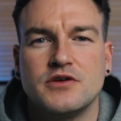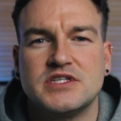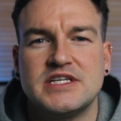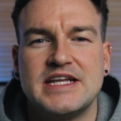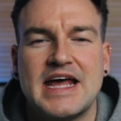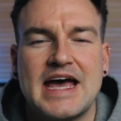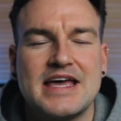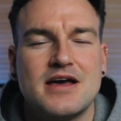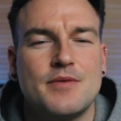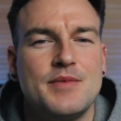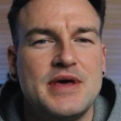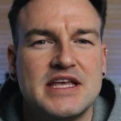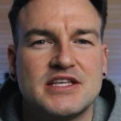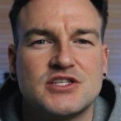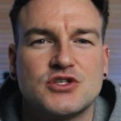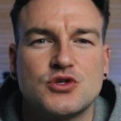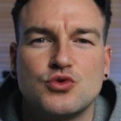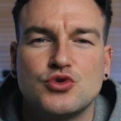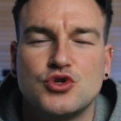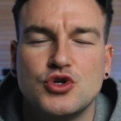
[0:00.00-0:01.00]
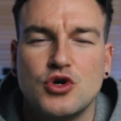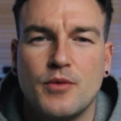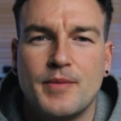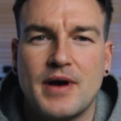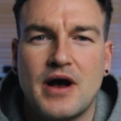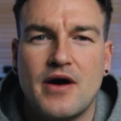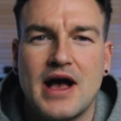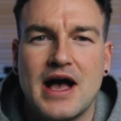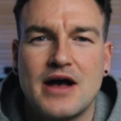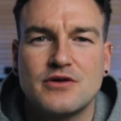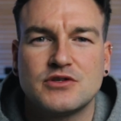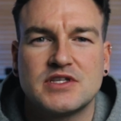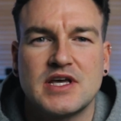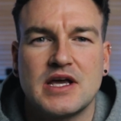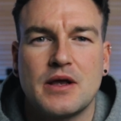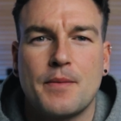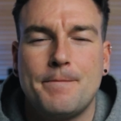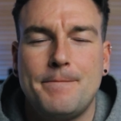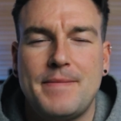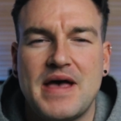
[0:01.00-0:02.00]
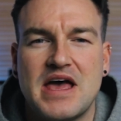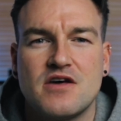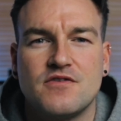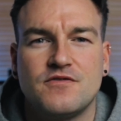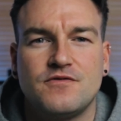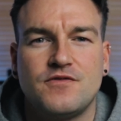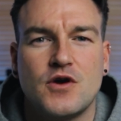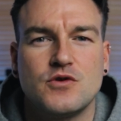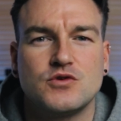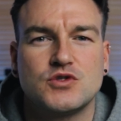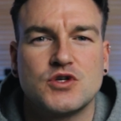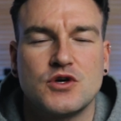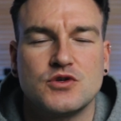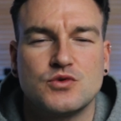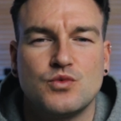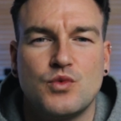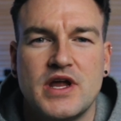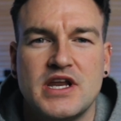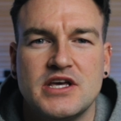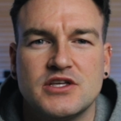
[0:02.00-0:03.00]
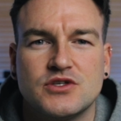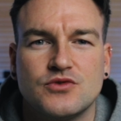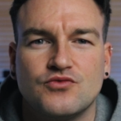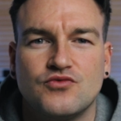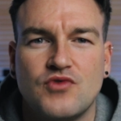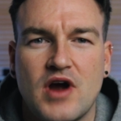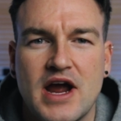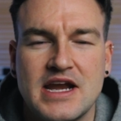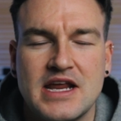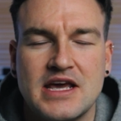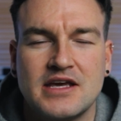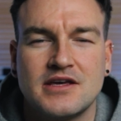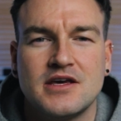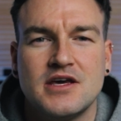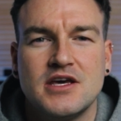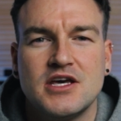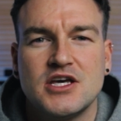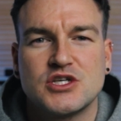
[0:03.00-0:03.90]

Today I'm here to talk to you about how to take better photos when it's raining,